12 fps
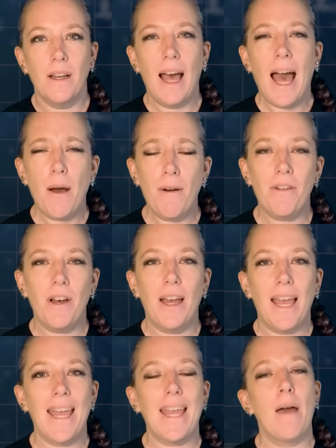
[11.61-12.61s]
However,
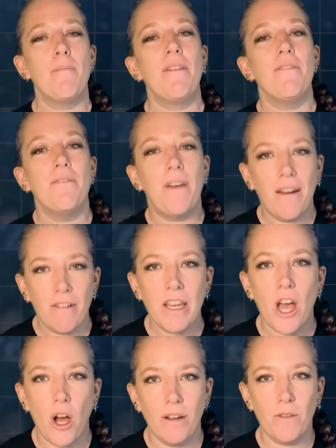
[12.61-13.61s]
it can be
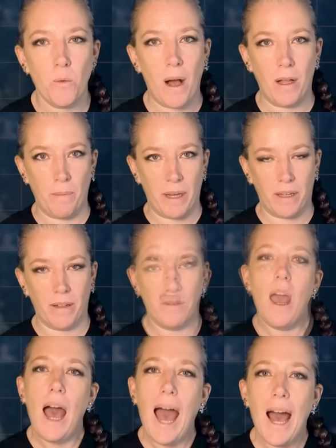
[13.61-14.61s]
very overwhelming.
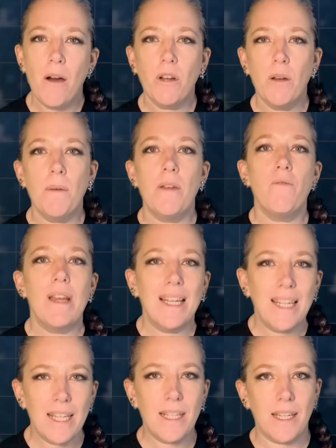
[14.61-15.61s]
How can we
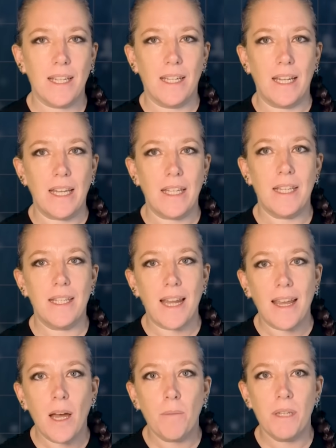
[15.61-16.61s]
realistically
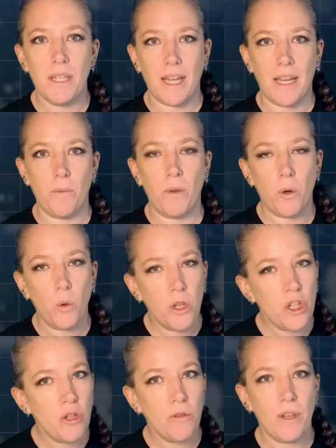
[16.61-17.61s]
stay up to date with all the
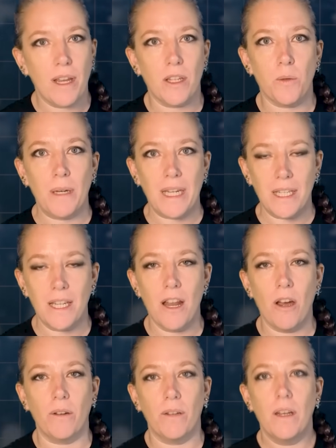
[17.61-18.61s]
new things we need to
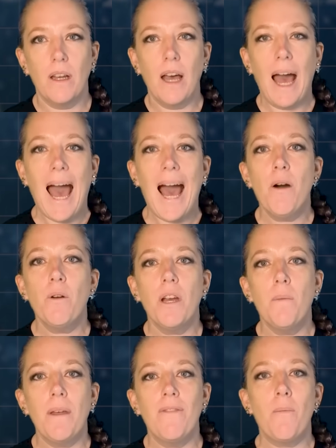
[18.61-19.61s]
know? How can
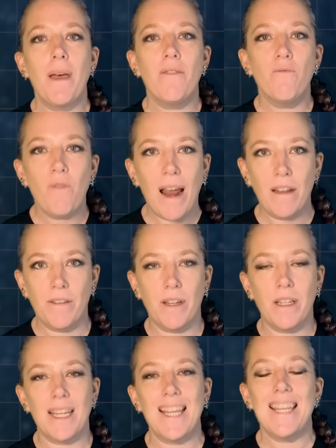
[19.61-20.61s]
we remain
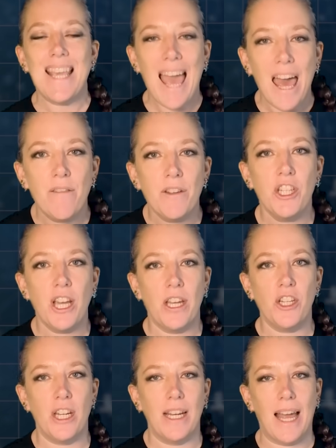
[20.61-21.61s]
relevant in the ever
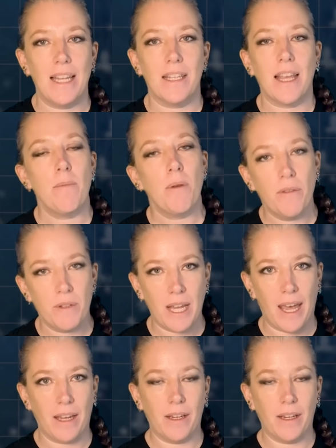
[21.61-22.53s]
changing landscape of tech?